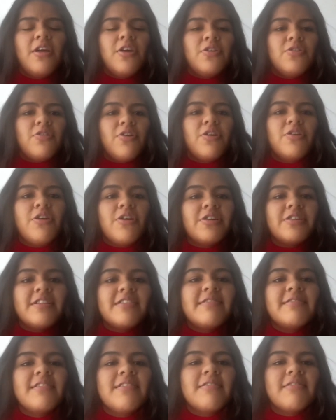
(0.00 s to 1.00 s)
during our
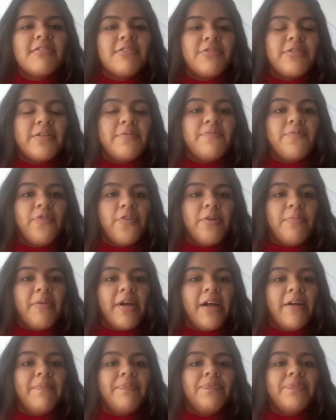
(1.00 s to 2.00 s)
distance learning format.